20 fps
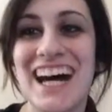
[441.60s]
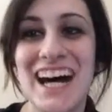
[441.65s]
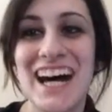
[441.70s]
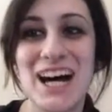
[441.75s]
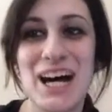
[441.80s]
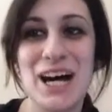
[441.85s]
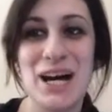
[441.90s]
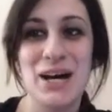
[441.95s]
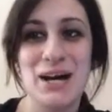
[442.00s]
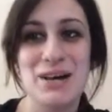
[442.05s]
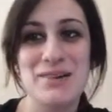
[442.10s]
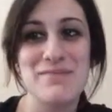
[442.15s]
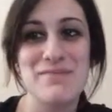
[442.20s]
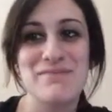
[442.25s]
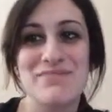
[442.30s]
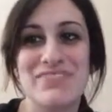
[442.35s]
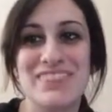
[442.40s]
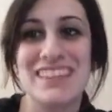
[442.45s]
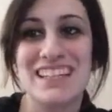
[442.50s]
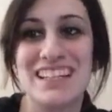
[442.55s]

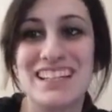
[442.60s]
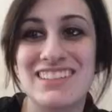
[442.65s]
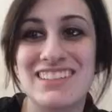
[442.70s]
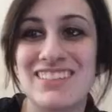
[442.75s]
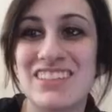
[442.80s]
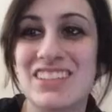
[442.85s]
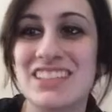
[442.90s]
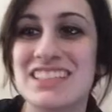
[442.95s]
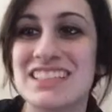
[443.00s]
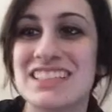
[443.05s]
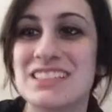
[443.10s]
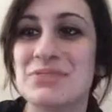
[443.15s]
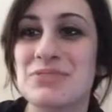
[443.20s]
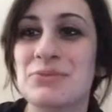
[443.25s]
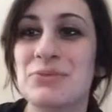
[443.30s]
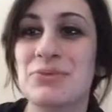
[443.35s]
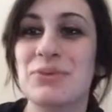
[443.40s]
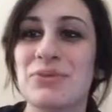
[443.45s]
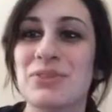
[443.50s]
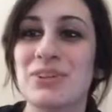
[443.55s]
And we
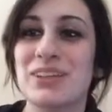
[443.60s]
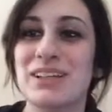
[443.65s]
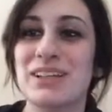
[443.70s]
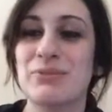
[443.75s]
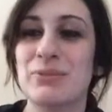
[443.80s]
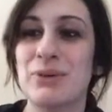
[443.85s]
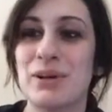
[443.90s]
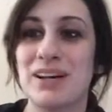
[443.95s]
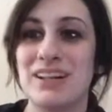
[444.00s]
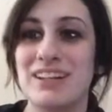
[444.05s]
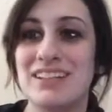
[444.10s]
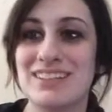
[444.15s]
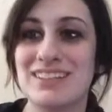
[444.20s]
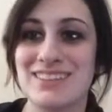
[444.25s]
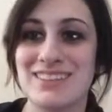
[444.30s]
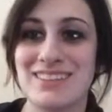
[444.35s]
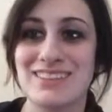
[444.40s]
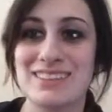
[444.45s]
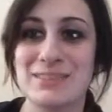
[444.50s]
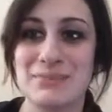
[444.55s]
really want
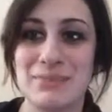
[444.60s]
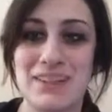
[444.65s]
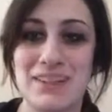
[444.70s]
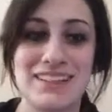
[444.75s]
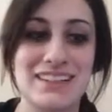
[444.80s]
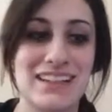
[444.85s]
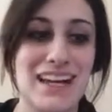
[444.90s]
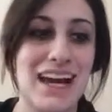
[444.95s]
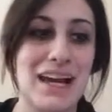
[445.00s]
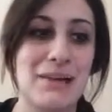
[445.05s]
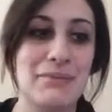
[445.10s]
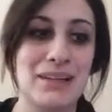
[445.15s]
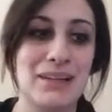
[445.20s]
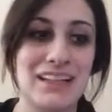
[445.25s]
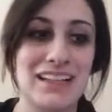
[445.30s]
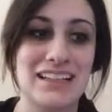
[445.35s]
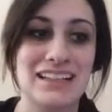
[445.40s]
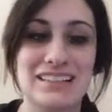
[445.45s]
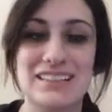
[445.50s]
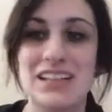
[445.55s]
to spend time
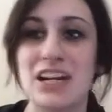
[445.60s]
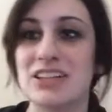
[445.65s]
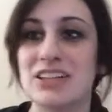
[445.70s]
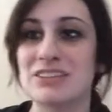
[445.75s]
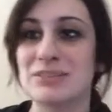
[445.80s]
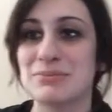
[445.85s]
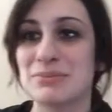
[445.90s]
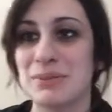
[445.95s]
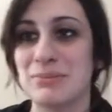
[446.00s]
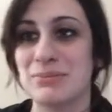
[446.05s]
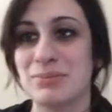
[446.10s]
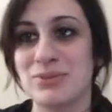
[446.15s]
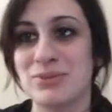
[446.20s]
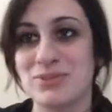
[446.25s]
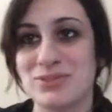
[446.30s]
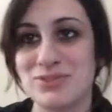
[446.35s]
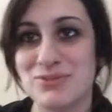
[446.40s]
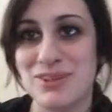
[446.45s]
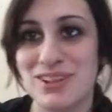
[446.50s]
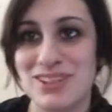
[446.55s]
getting to talk to people
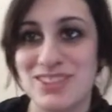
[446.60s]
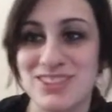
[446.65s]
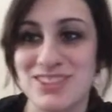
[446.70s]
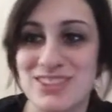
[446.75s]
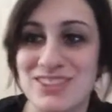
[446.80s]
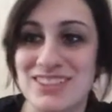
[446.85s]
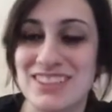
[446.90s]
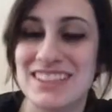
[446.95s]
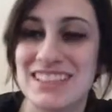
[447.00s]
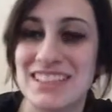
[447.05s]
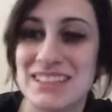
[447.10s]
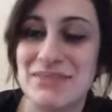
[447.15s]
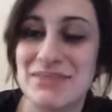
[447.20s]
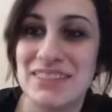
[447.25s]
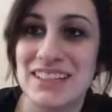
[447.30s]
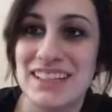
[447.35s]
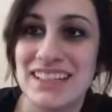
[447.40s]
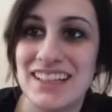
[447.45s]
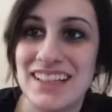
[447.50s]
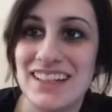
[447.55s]
as well, so it's going to
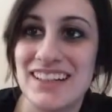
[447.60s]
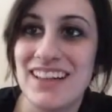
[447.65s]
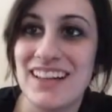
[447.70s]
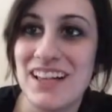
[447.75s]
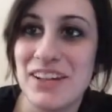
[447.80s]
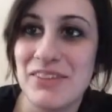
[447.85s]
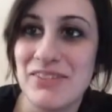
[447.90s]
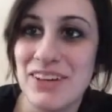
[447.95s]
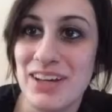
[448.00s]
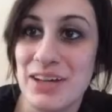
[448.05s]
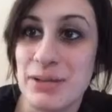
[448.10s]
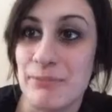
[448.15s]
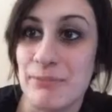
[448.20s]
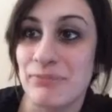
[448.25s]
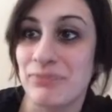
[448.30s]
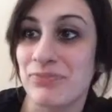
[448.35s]
be a lot of fun.